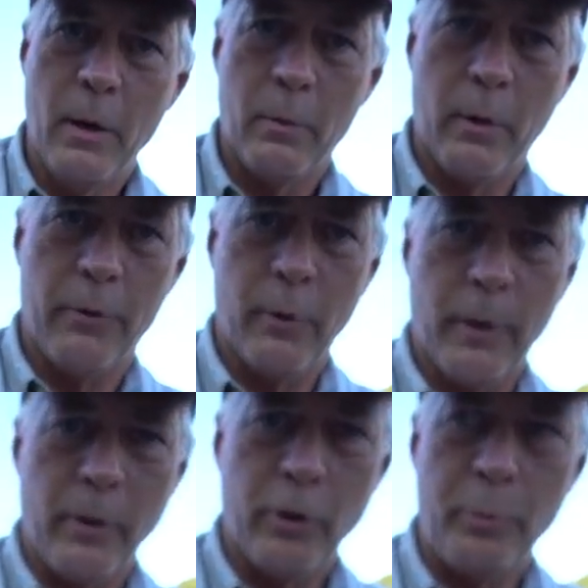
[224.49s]
We're gonna throw
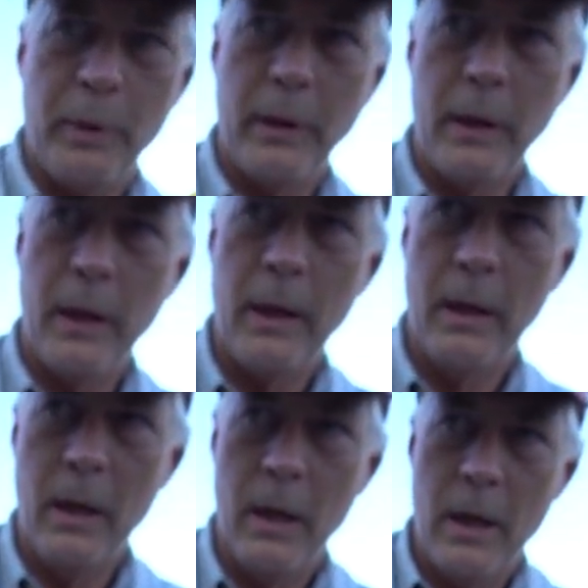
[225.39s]
an underspin
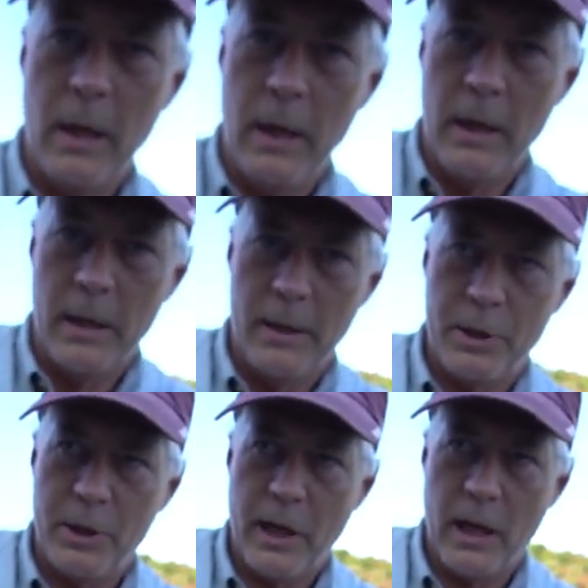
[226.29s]
in the
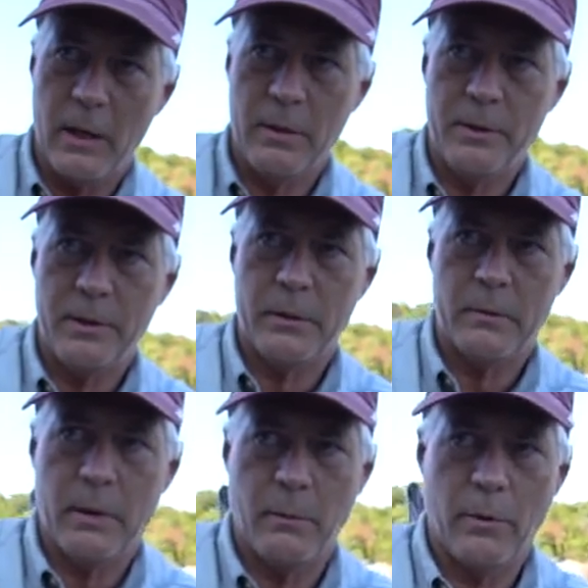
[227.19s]
shallows,
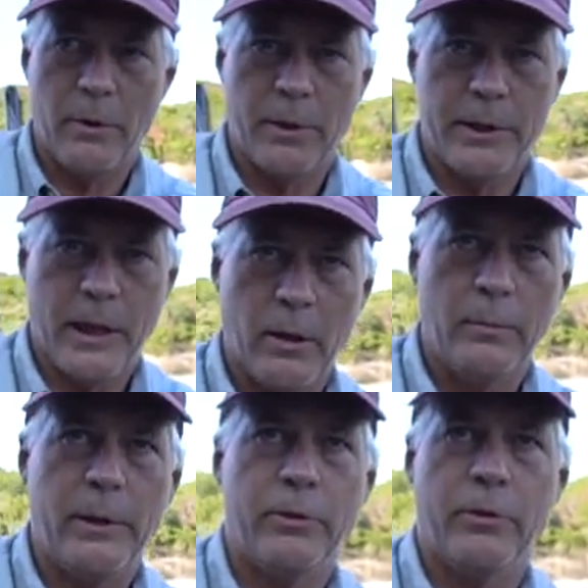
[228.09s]
right where the shallow
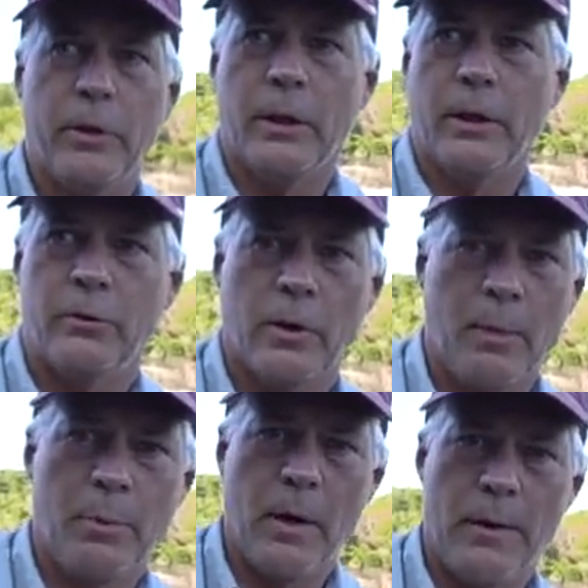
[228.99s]
meets the
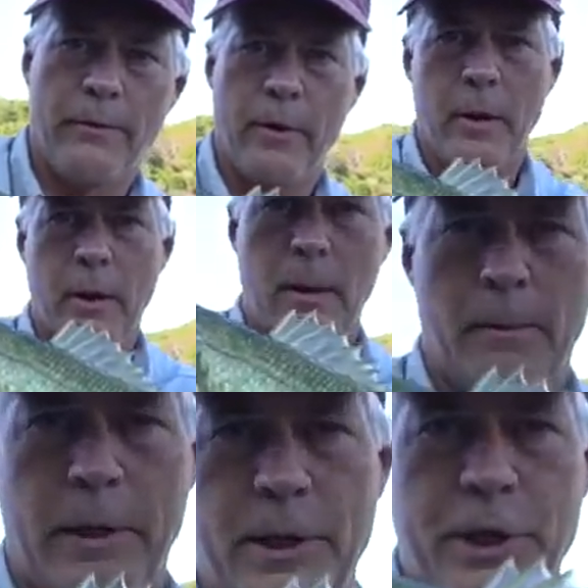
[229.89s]
drop off, yeah.
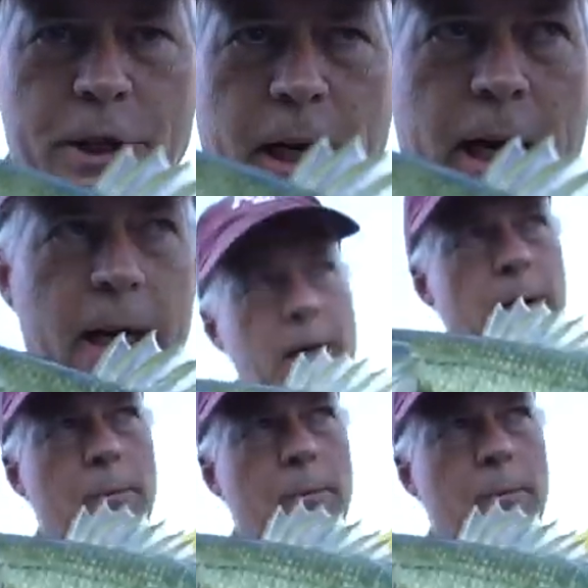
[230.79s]
in the shade,